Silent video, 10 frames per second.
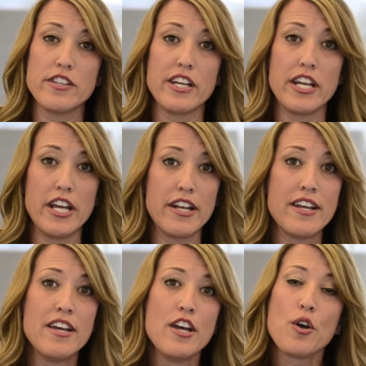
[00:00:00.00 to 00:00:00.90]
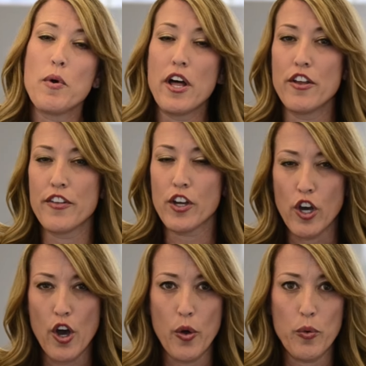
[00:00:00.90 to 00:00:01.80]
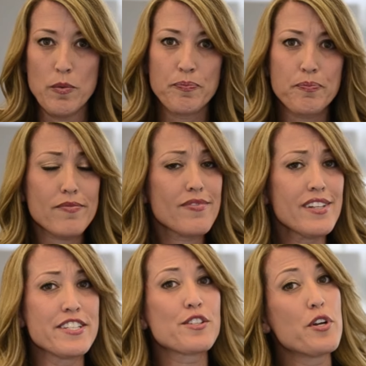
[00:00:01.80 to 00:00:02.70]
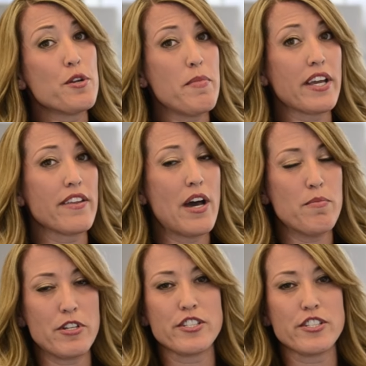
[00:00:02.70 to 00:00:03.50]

they need while on the go is going to make it that much